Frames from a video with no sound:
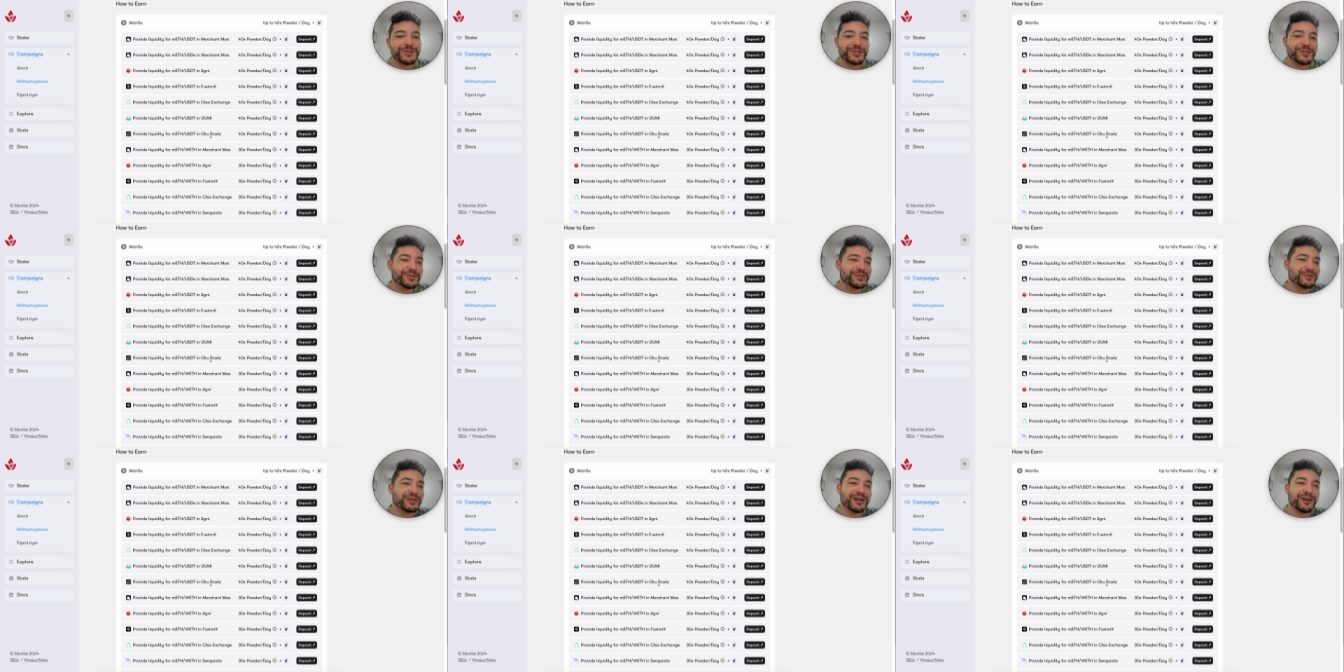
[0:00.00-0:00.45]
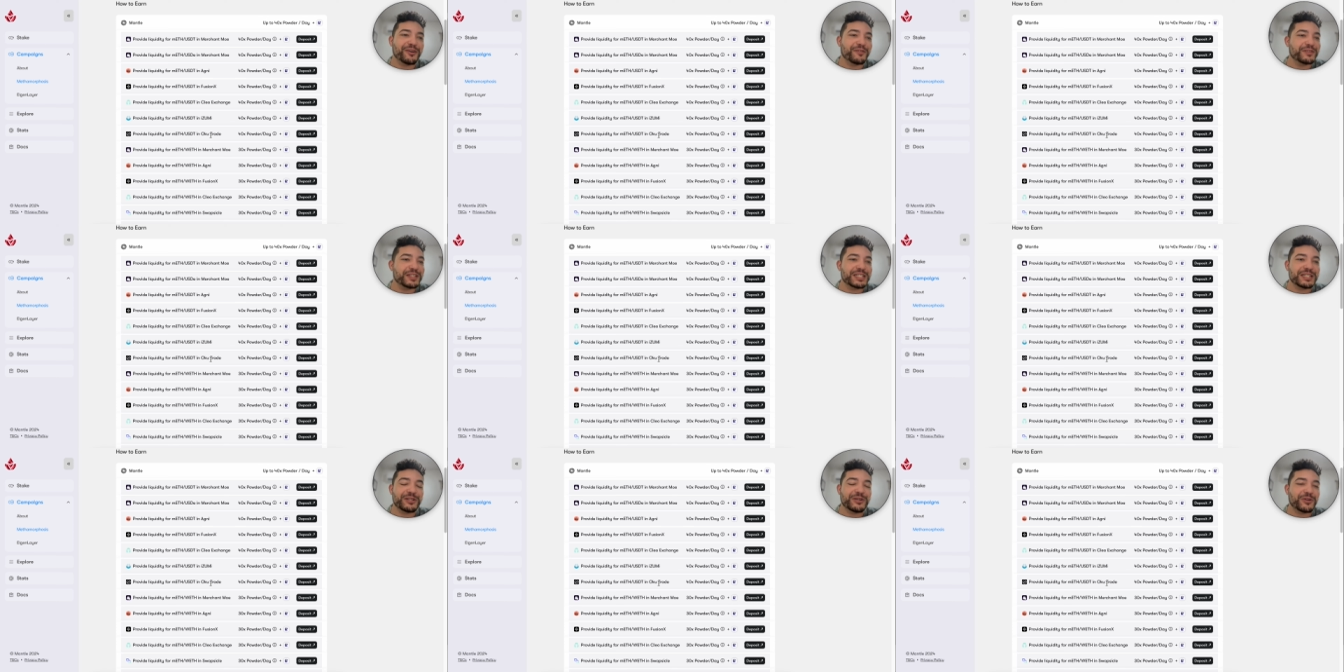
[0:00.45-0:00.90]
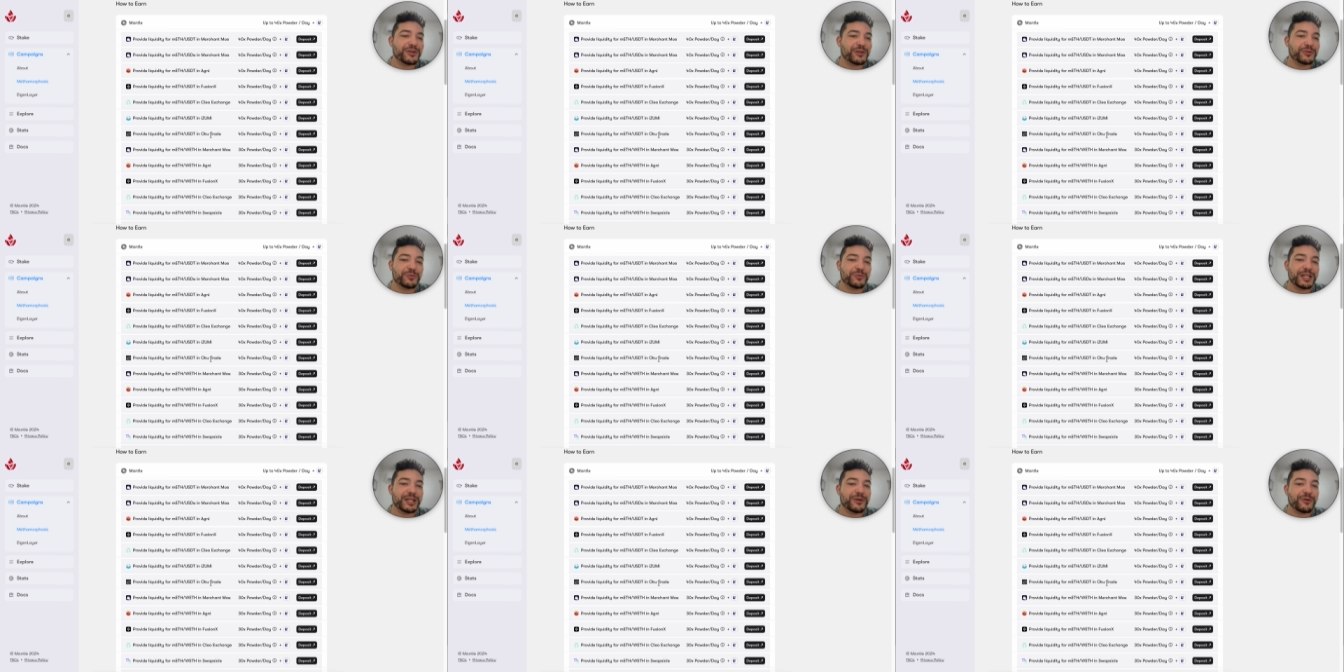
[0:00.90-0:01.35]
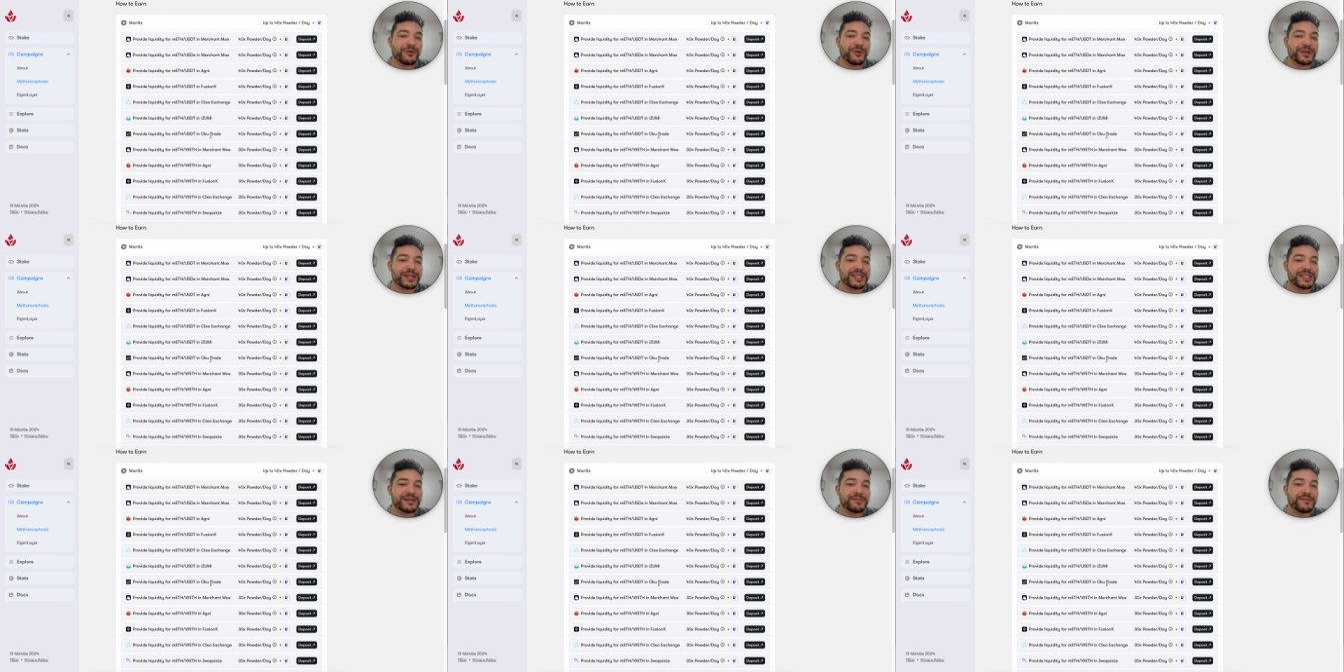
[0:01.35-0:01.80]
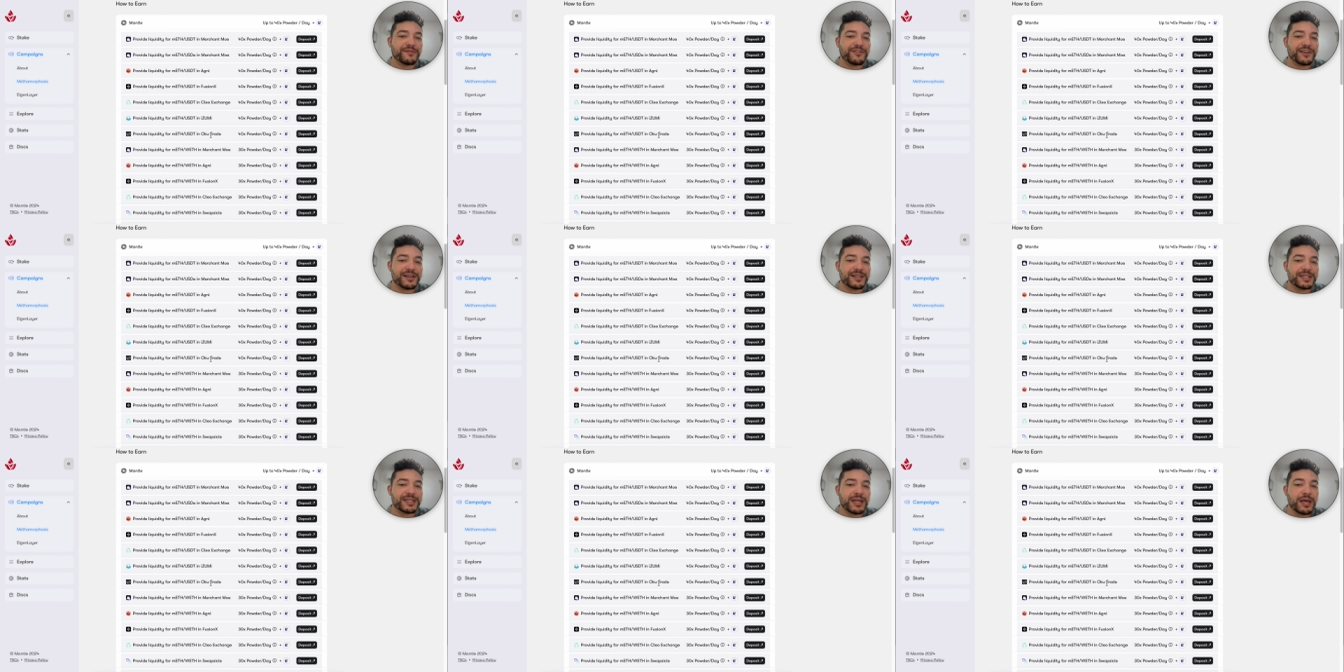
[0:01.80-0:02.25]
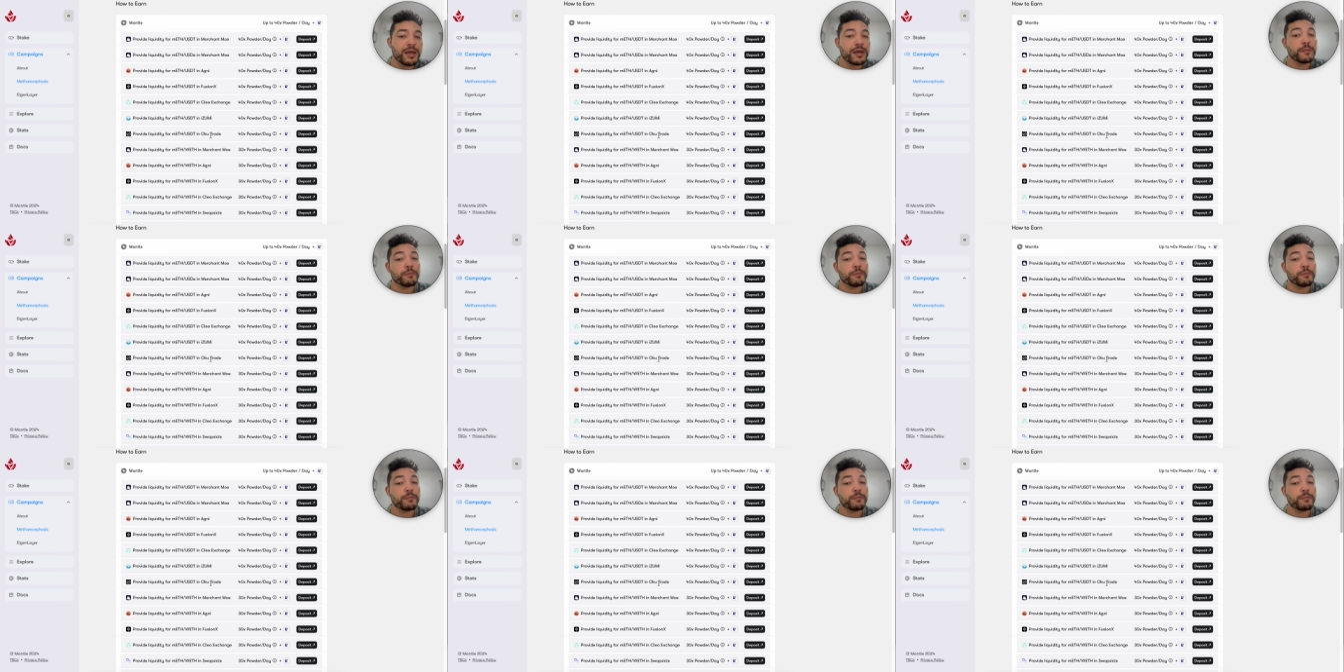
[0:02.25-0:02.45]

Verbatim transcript: So obviously you're not really earning some funds,